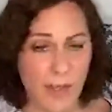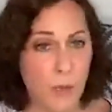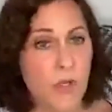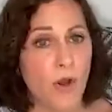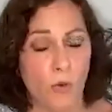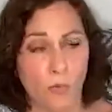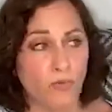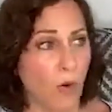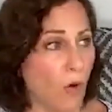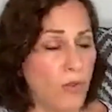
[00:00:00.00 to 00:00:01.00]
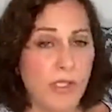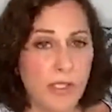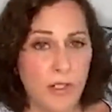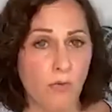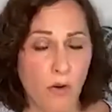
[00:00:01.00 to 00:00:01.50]
There were no
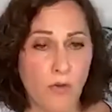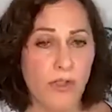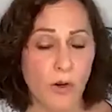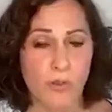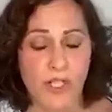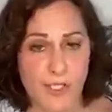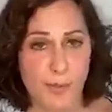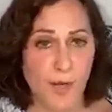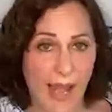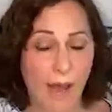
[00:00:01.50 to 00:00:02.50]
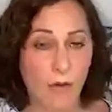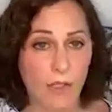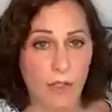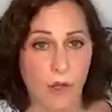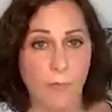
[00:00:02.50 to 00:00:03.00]
roads. Roads don't just spring out.
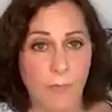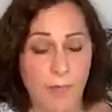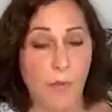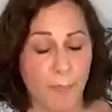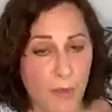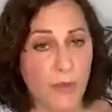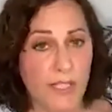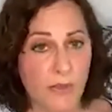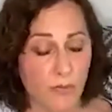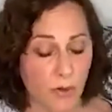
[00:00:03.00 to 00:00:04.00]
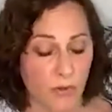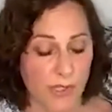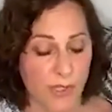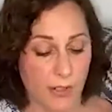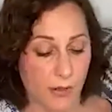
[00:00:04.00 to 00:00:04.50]
People build these
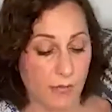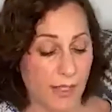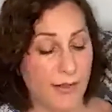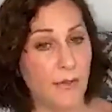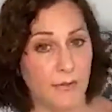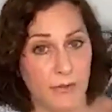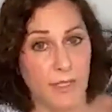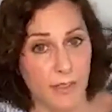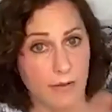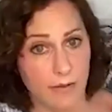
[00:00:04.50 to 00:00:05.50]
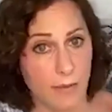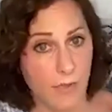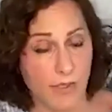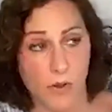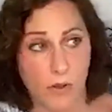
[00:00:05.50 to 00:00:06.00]
roads, and
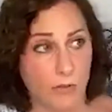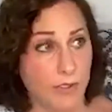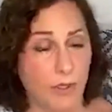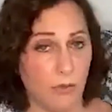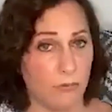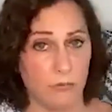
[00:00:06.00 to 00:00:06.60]
it was all,